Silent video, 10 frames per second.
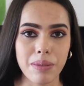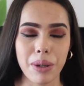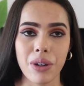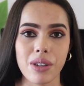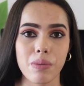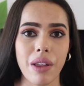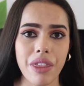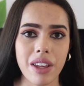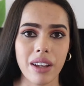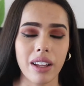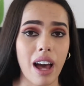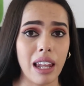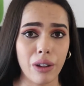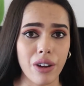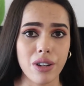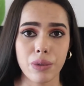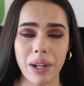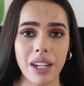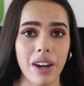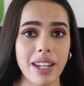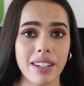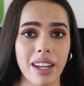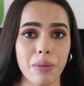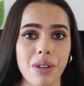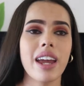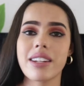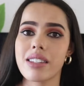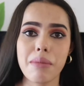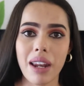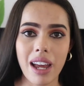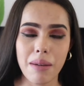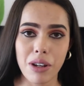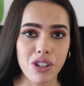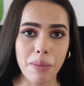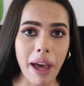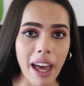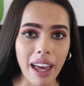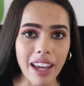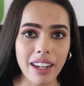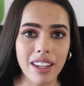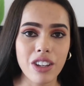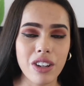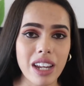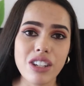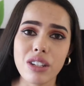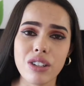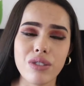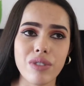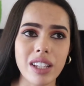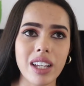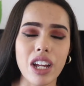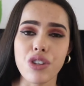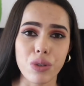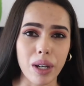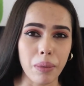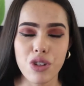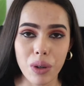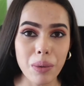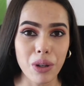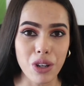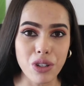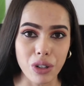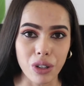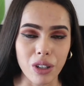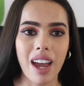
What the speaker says: Because one thing I learned in 2019 was it doesn't matter how much you paid, you need to really enjoy what you do.